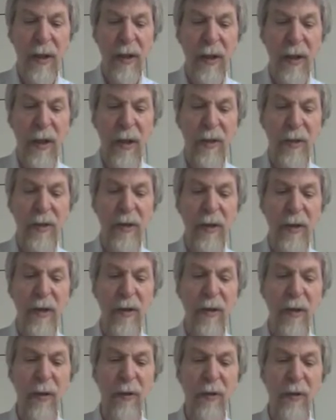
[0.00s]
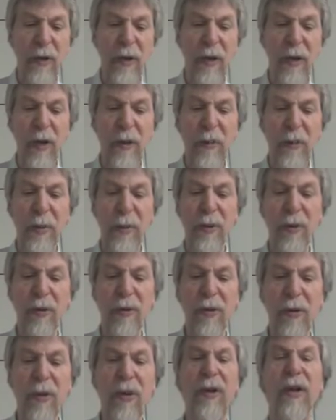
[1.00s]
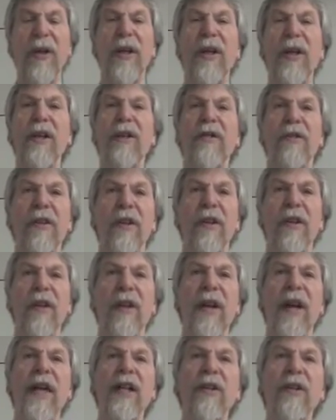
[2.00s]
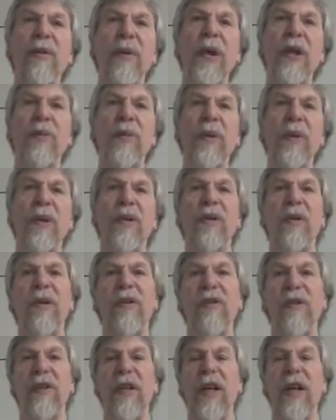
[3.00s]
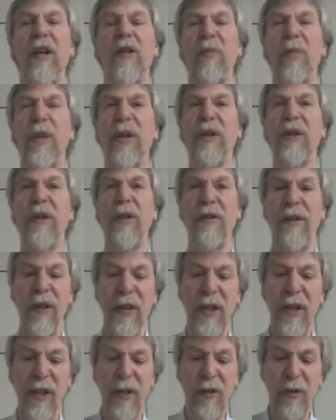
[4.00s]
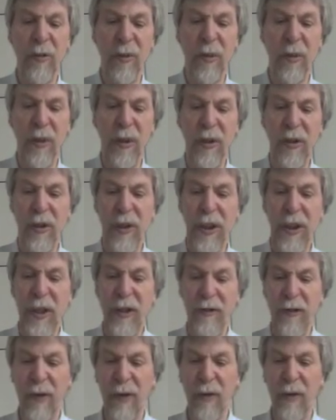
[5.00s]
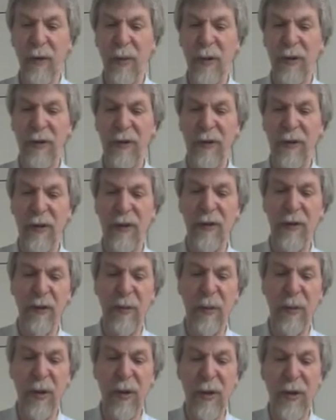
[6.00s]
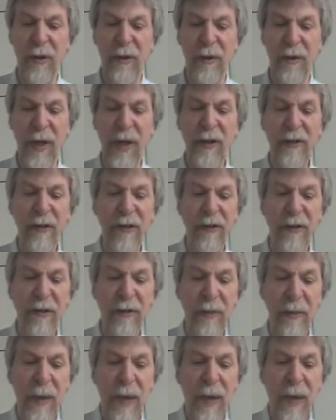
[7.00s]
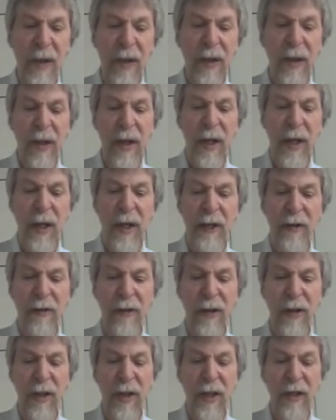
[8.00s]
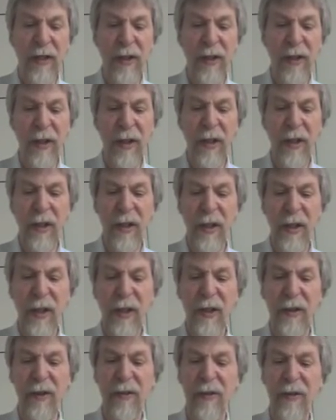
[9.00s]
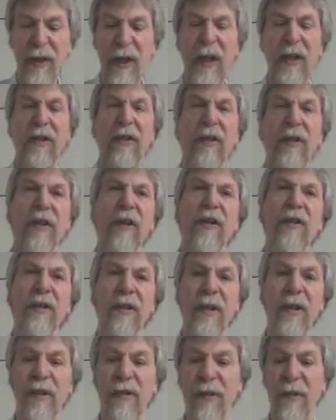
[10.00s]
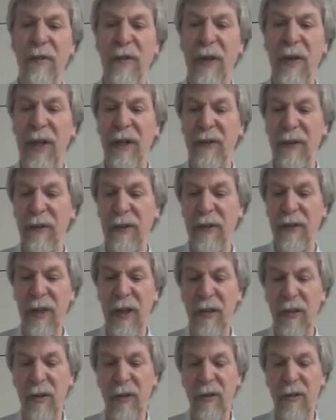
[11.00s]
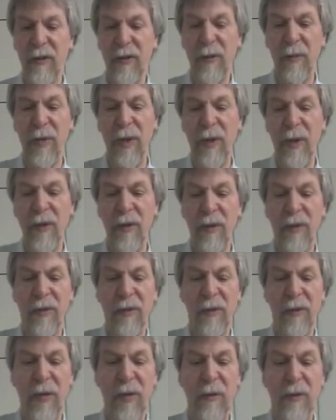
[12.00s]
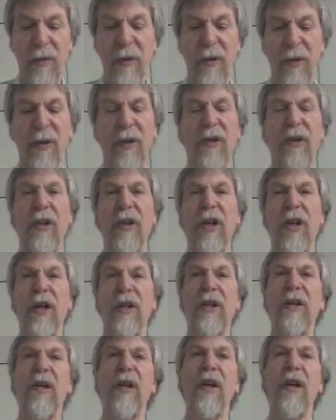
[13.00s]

The overall protocol is lightweight because it has been designed to work even with small devices, and the idea is that these devices can also be used for